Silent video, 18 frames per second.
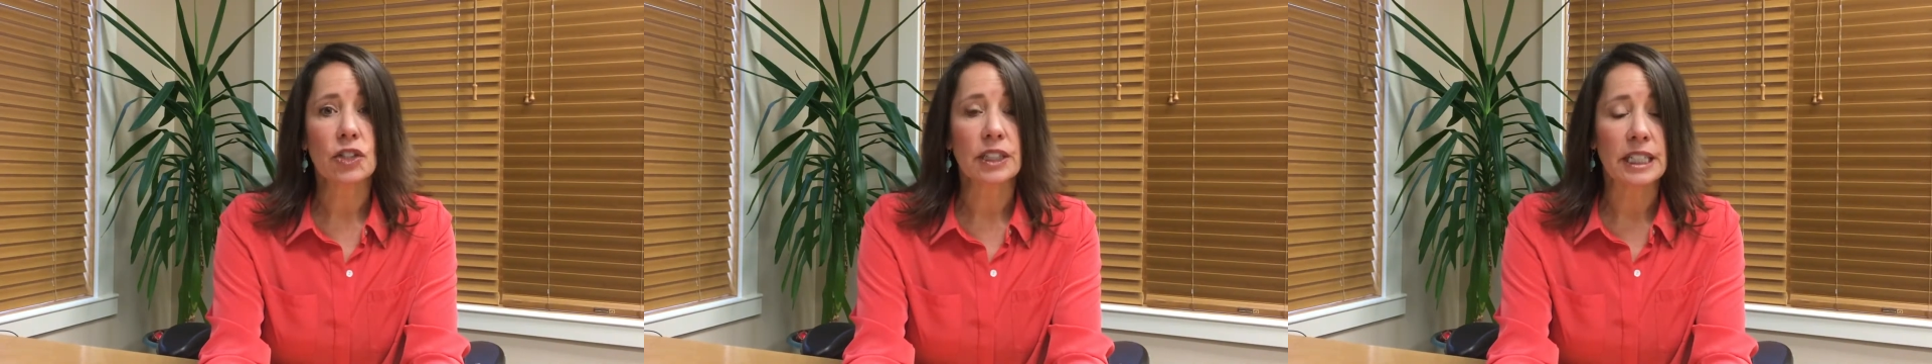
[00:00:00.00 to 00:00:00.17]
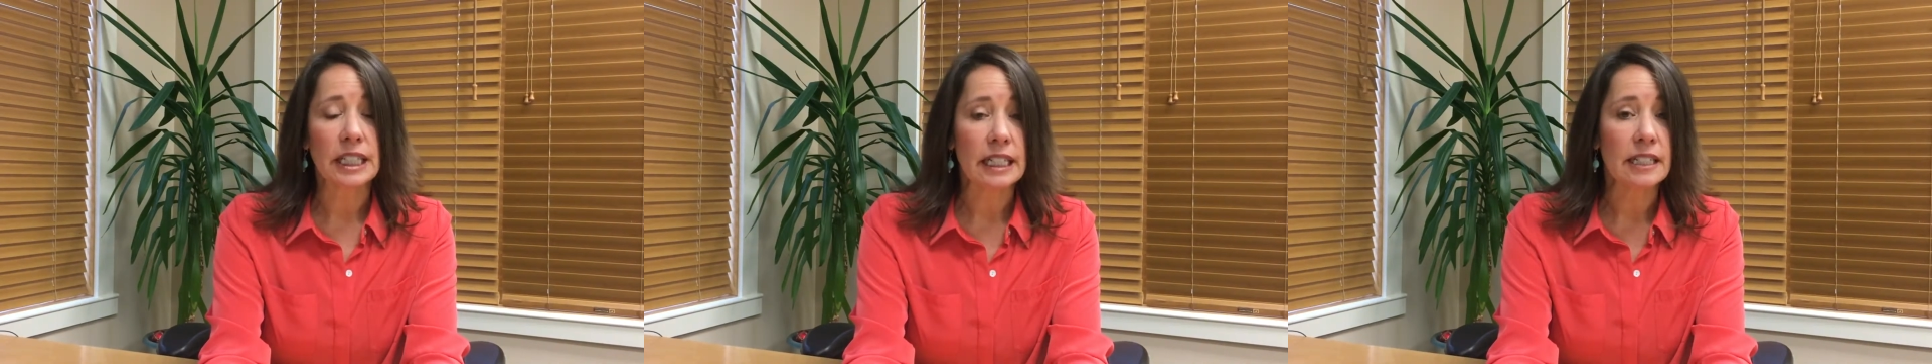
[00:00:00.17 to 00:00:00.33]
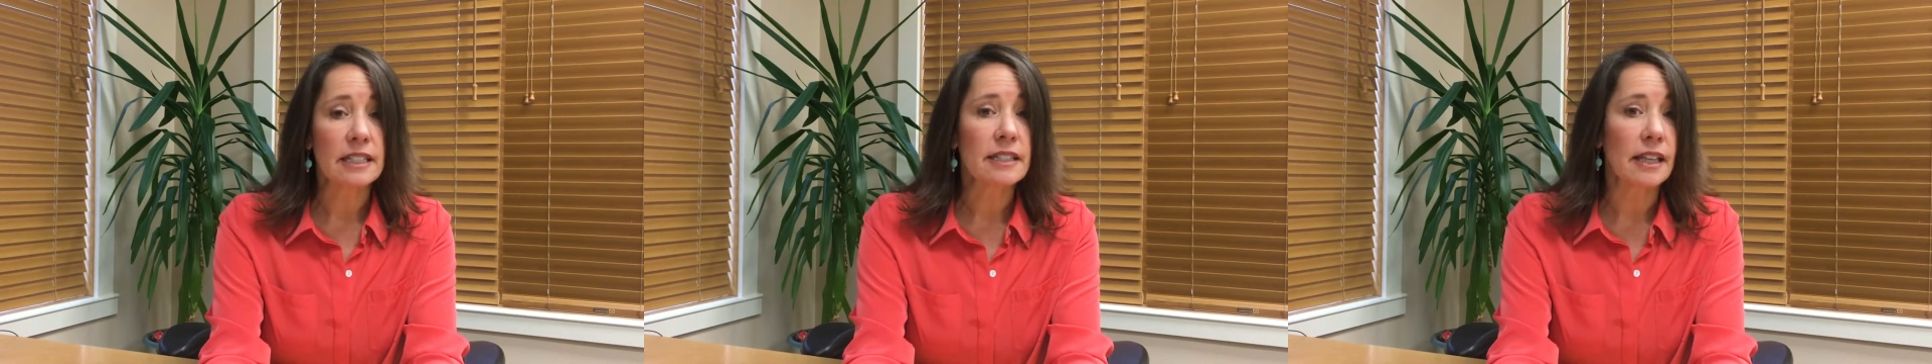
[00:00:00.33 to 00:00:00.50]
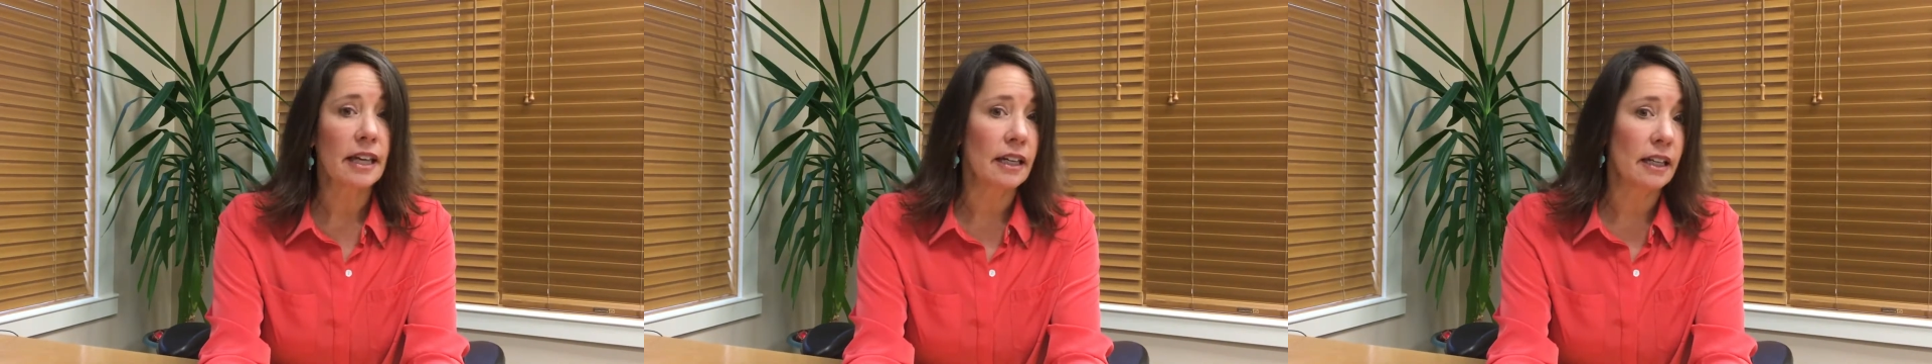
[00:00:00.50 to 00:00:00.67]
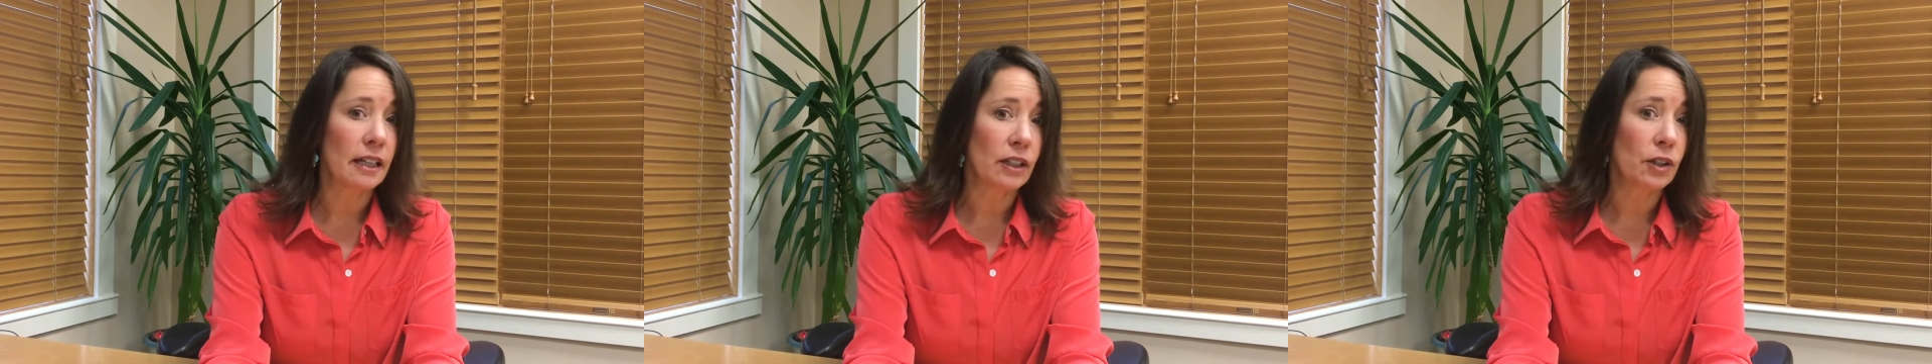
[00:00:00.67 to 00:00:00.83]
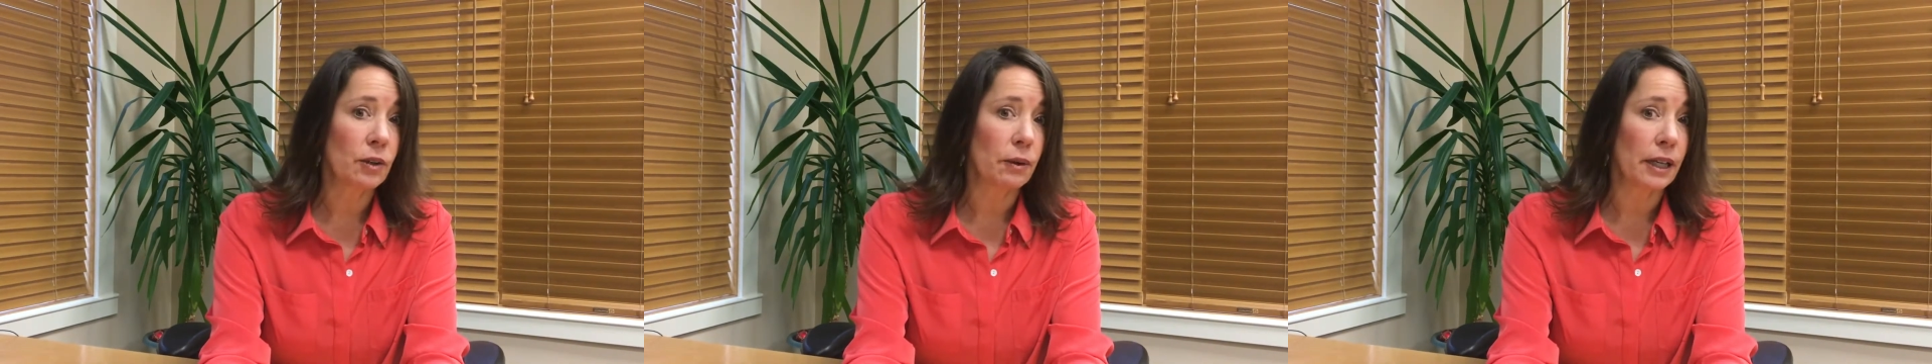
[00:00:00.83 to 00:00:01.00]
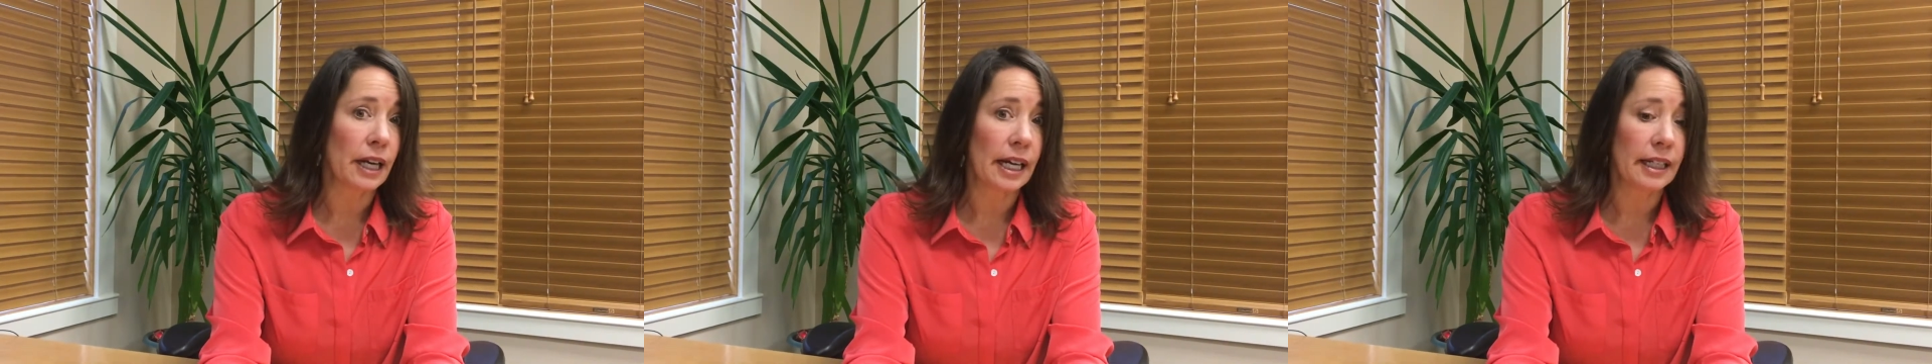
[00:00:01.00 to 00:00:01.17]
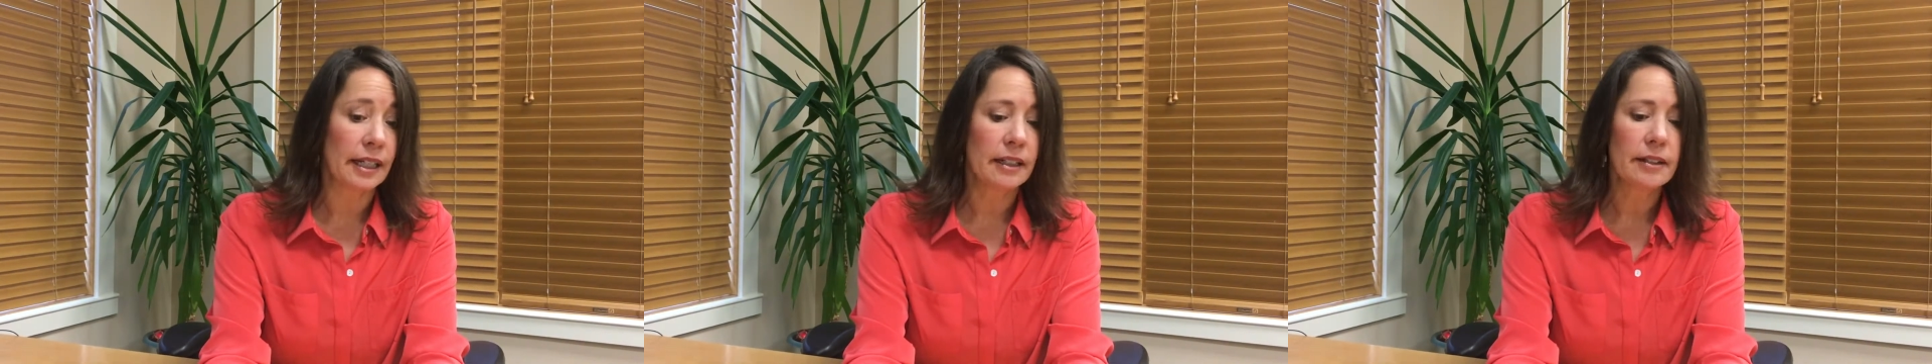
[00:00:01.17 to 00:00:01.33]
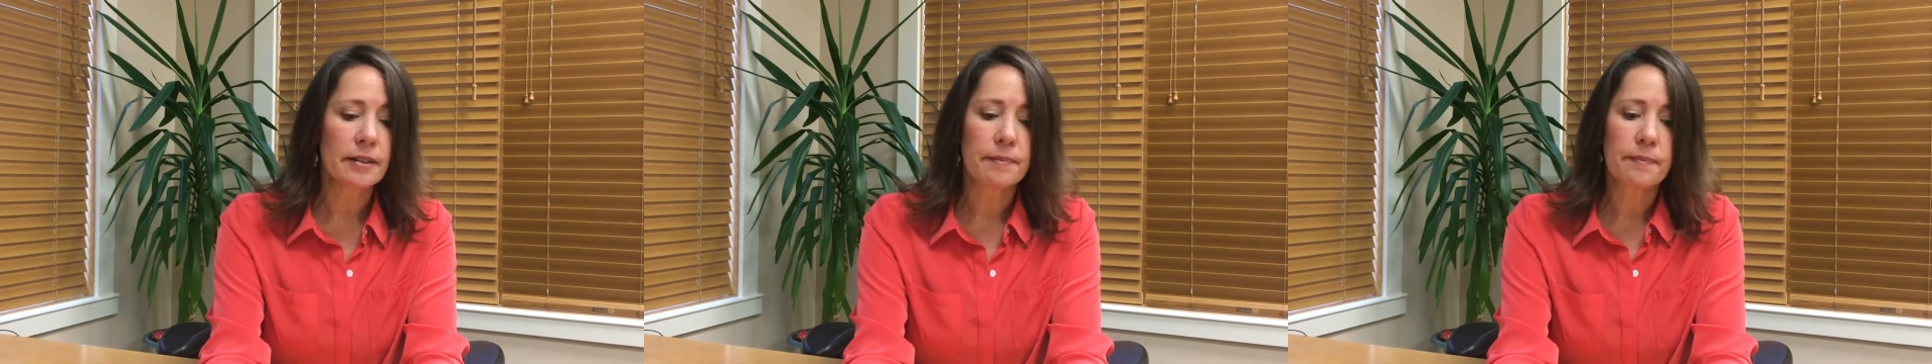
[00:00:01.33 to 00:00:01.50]
needs that it
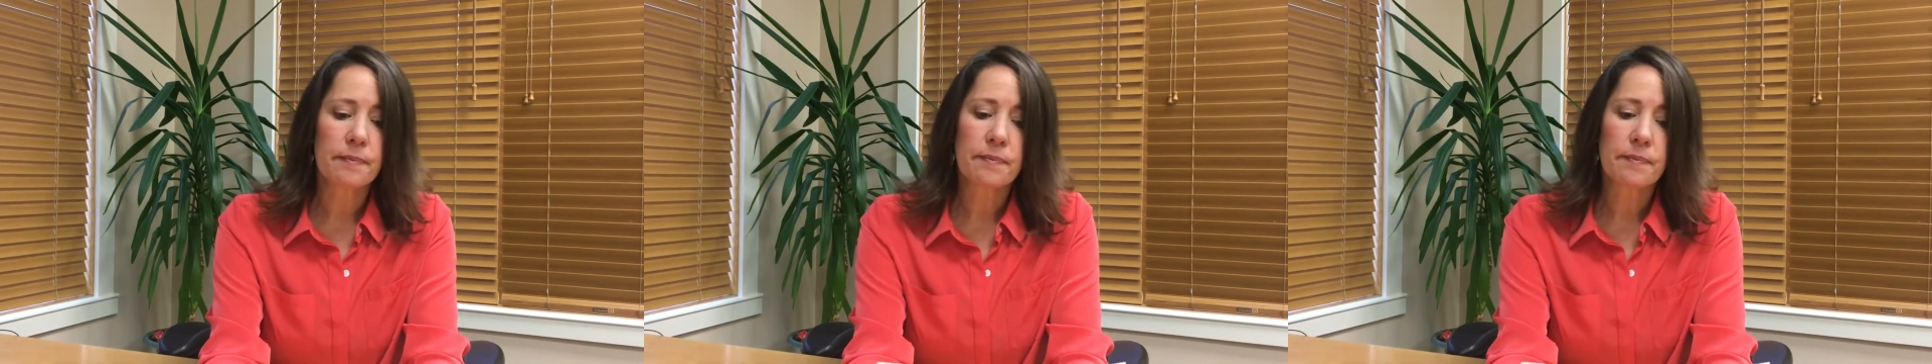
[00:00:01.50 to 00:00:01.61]
created.